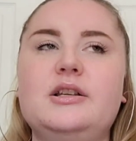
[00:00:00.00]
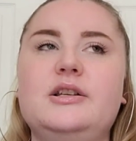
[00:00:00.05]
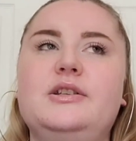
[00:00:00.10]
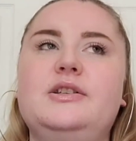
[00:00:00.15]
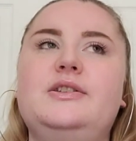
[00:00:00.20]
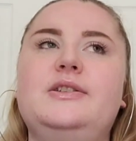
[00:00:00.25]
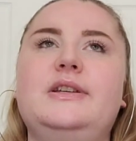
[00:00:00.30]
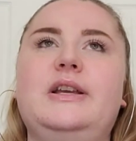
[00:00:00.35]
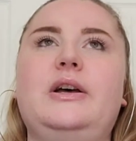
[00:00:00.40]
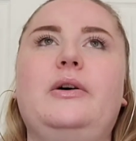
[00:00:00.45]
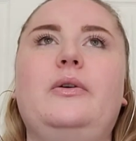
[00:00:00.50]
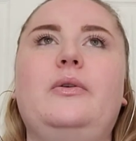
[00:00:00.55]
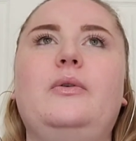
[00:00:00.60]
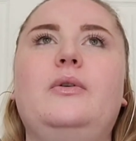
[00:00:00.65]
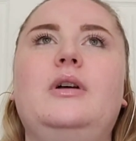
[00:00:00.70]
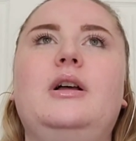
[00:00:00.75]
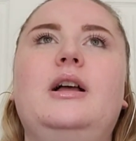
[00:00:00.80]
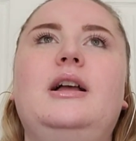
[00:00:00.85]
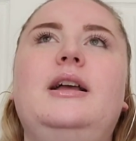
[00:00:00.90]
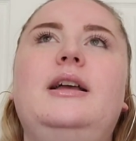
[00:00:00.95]

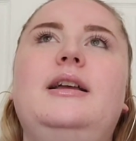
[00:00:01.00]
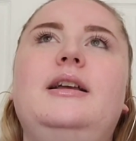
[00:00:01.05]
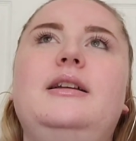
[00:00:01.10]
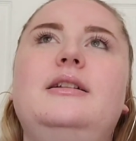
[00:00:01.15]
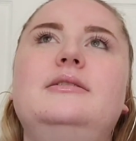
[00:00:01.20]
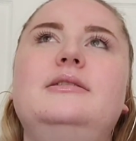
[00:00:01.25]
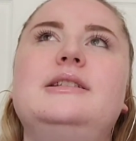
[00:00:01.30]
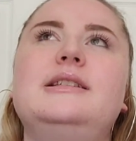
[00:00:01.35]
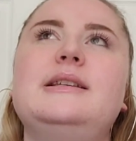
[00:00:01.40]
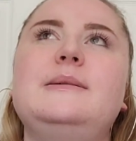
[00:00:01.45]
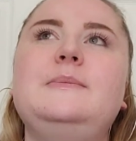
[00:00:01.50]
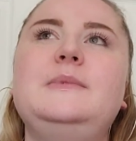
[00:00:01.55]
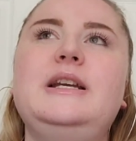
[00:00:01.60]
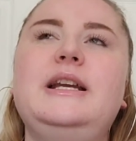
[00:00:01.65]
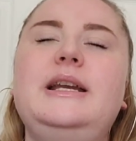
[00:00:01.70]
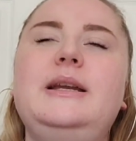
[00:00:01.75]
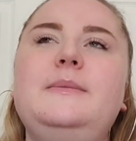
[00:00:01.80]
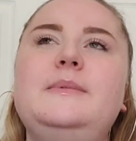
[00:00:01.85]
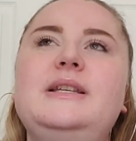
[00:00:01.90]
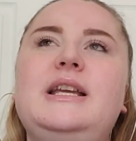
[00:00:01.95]
So
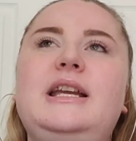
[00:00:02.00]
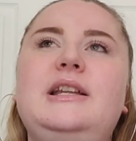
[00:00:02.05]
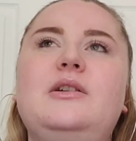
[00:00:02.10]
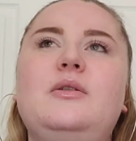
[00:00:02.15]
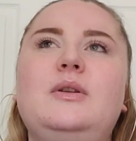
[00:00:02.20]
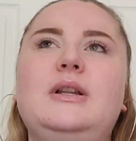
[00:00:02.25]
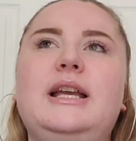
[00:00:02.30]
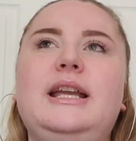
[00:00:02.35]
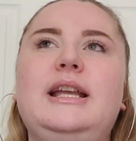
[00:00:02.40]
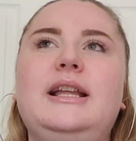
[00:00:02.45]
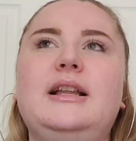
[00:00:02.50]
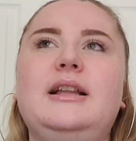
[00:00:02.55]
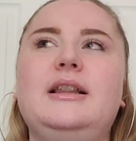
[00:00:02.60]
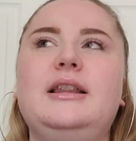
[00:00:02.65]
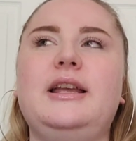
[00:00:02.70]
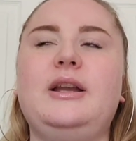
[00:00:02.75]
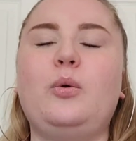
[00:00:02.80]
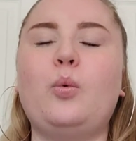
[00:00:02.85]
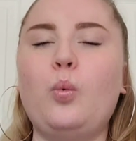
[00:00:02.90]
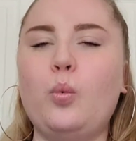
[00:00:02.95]
sometimes I don't like
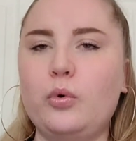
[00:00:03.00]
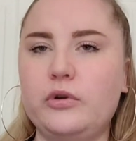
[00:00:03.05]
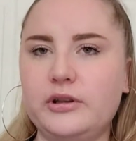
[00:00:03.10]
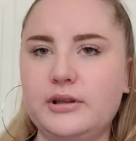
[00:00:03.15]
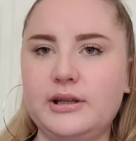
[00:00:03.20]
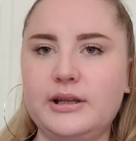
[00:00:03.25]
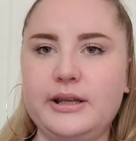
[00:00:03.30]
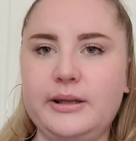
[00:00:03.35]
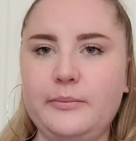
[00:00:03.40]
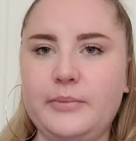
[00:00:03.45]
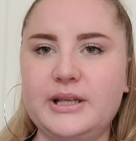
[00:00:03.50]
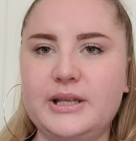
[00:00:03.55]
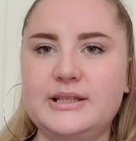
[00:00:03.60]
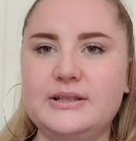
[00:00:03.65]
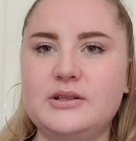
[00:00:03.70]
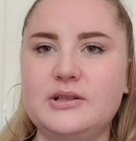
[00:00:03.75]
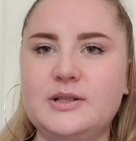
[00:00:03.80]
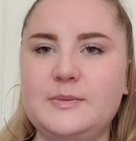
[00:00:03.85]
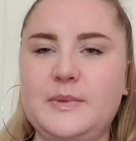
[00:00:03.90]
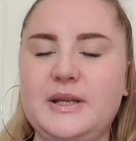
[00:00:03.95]
wooden lip
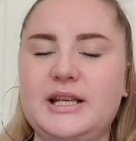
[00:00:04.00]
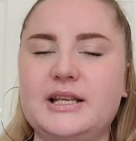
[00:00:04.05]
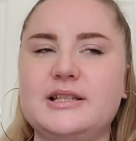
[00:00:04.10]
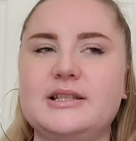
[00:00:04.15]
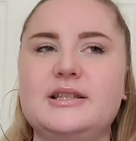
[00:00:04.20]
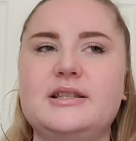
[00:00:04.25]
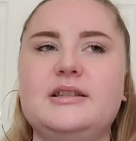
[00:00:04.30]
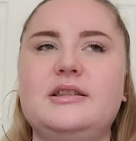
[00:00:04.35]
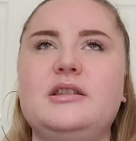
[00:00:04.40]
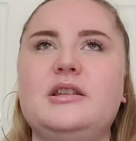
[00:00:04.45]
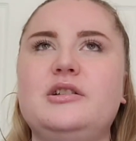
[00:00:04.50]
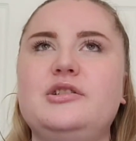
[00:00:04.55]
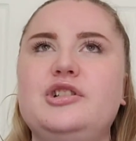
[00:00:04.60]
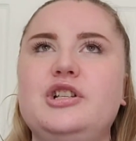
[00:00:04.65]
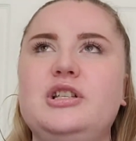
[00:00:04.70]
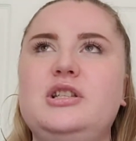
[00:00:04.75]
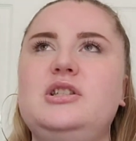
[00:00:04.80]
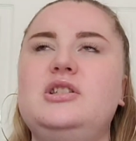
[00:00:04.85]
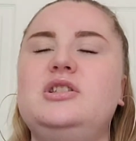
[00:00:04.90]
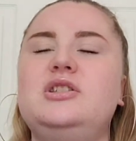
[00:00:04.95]
pencils because they're
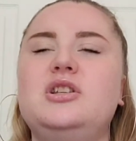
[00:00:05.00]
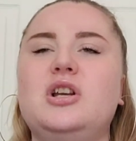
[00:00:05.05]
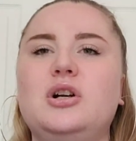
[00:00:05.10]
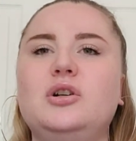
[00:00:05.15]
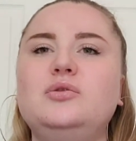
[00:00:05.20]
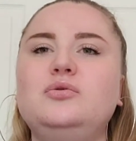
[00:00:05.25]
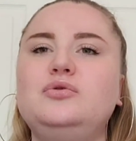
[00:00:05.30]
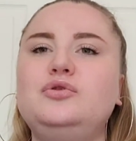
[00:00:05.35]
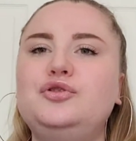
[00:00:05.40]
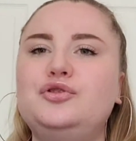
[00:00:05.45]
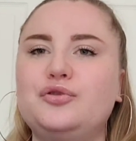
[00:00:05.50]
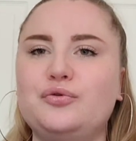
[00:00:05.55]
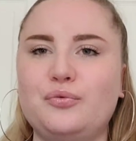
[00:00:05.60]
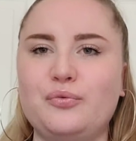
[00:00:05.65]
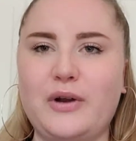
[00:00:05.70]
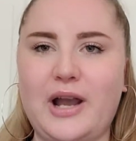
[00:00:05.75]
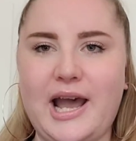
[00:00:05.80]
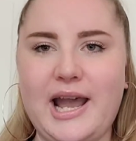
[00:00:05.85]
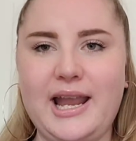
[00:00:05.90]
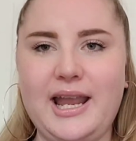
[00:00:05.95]
just so
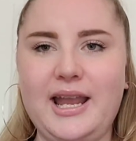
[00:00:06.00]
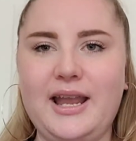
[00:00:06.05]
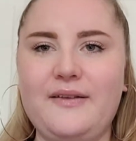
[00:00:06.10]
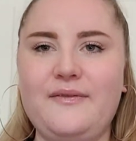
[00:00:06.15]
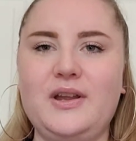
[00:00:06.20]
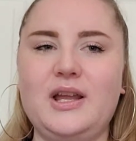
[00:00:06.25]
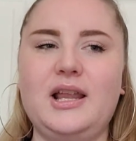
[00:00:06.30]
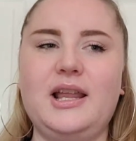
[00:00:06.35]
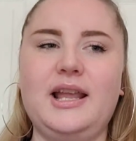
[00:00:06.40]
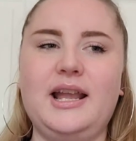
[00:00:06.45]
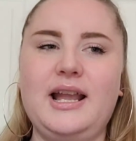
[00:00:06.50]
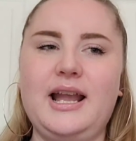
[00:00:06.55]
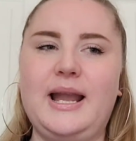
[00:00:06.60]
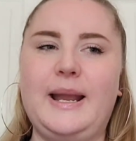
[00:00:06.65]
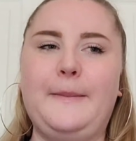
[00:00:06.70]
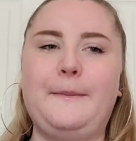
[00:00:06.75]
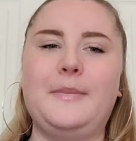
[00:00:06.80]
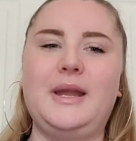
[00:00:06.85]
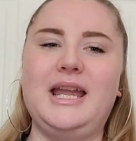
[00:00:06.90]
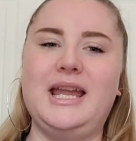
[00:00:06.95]
dry. I feel like
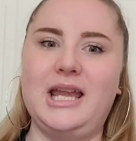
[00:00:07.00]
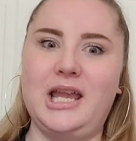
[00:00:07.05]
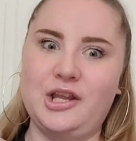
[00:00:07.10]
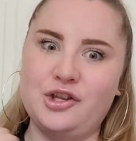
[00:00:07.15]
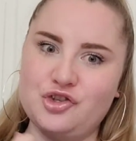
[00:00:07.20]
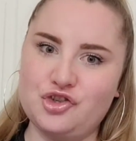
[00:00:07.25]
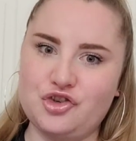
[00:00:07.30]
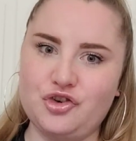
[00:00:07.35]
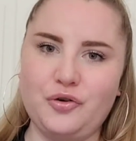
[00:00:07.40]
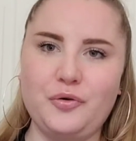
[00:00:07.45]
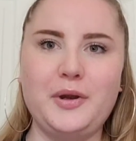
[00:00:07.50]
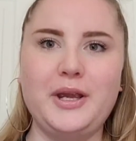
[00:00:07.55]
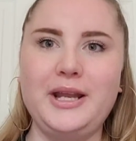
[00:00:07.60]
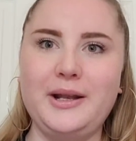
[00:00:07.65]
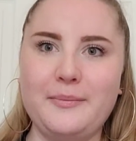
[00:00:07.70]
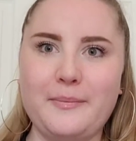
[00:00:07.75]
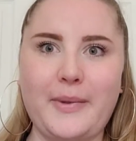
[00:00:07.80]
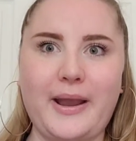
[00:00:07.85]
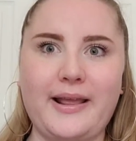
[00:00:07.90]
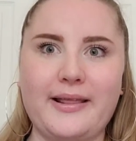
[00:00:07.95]
I'm
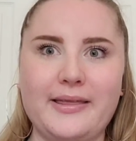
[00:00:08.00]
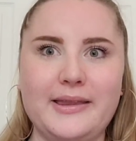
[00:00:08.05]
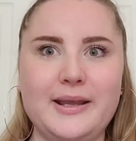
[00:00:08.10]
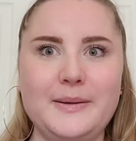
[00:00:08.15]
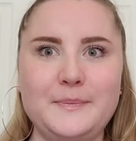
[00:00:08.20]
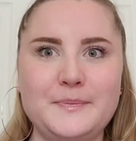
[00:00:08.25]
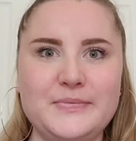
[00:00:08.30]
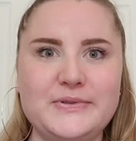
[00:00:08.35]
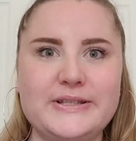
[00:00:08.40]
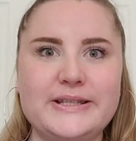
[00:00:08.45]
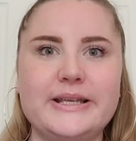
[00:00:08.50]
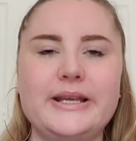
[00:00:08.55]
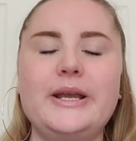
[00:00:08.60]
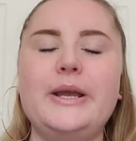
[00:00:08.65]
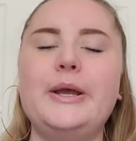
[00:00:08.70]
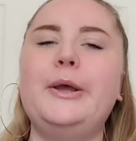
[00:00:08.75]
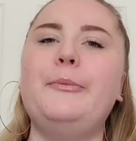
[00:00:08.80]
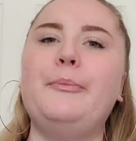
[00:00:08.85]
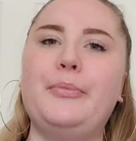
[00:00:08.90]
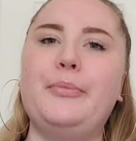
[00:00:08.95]
injuring my lips
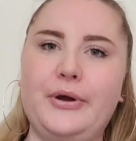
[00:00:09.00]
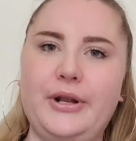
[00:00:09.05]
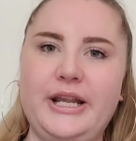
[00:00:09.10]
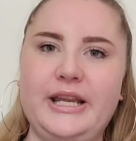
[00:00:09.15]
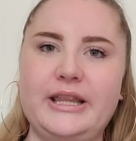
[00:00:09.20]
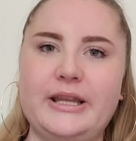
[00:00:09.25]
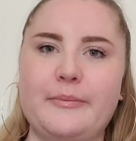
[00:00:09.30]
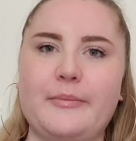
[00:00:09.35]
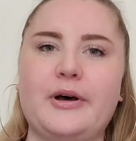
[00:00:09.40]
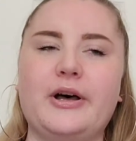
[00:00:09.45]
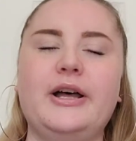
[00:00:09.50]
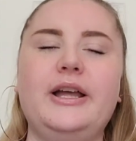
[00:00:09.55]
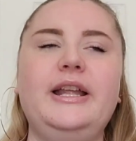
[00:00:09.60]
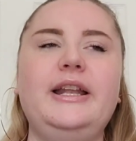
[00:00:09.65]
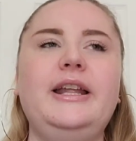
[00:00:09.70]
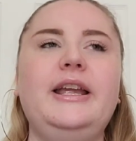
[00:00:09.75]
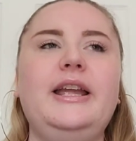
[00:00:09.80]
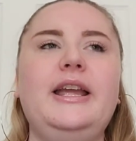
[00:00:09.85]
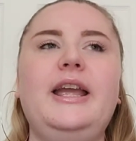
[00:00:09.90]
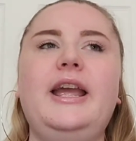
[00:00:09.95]
putting them
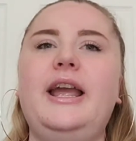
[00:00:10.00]
on.